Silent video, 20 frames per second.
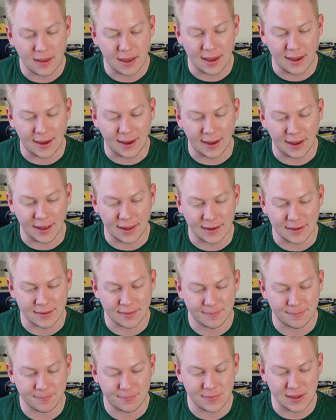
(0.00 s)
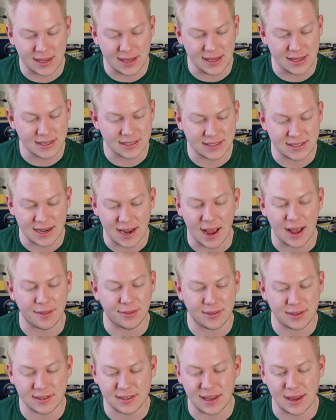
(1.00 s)
and he is not
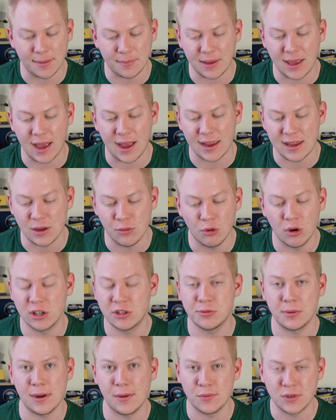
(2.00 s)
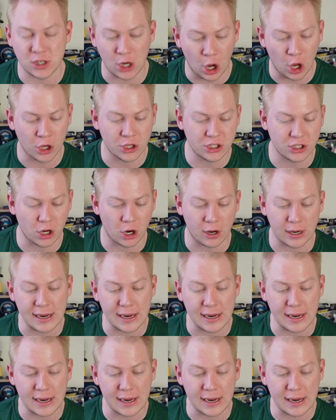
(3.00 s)
the same guy he was when he was an All Star,